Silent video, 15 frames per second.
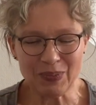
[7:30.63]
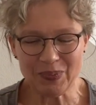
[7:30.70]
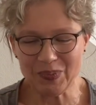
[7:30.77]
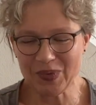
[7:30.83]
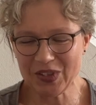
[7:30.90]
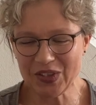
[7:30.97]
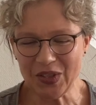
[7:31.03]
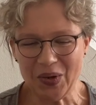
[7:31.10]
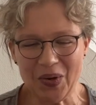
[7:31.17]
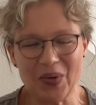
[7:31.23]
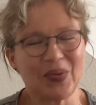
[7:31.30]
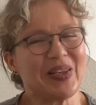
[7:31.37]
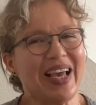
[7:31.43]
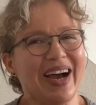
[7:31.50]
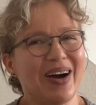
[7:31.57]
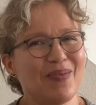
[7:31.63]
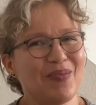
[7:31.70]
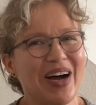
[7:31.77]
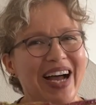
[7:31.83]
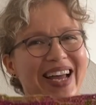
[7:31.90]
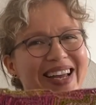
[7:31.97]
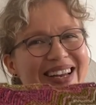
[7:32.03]
So yeah,
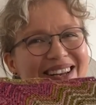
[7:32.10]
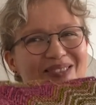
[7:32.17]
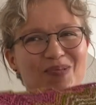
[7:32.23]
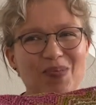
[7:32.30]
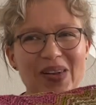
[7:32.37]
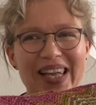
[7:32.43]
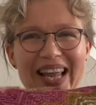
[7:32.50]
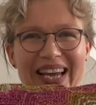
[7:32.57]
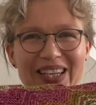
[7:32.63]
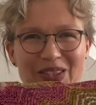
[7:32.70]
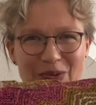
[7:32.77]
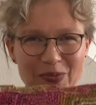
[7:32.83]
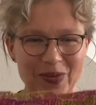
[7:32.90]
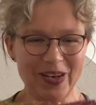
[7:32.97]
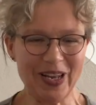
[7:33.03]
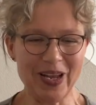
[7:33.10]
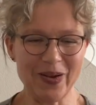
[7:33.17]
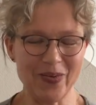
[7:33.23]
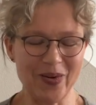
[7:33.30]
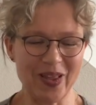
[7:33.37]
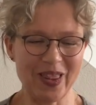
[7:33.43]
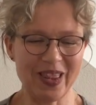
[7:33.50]
I like to play with